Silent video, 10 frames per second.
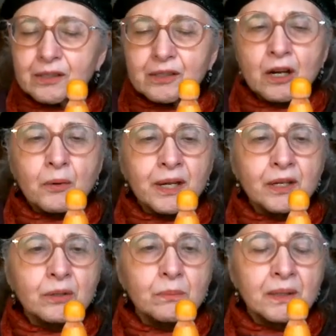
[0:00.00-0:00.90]
it's
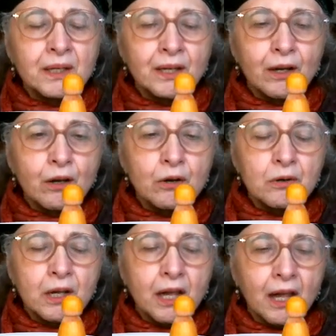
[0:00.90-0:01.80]
going to be
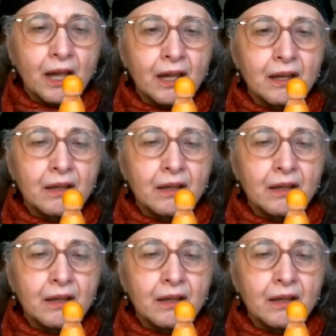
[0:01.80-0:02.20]
okay.